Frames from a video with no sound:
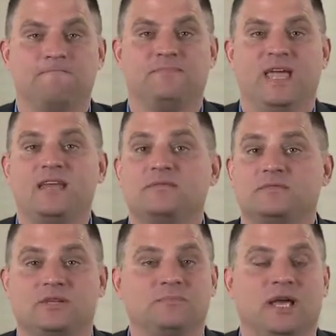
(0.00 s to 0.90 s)
They
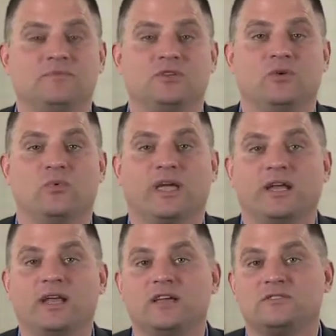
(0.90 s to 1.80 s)
sometimes don't
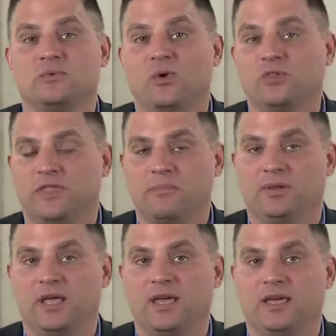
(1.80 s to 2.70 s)
recognize the role that they
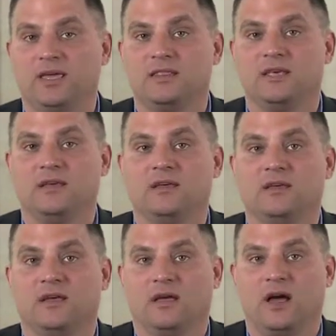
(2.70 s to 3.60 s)
play in the
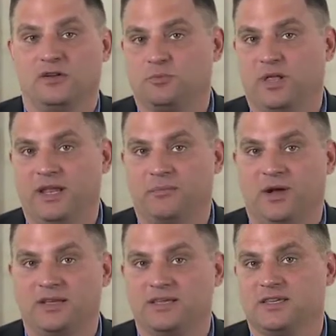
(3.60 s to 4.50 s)
outage planning
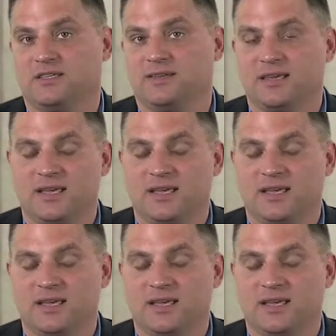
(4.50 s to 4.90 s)
process,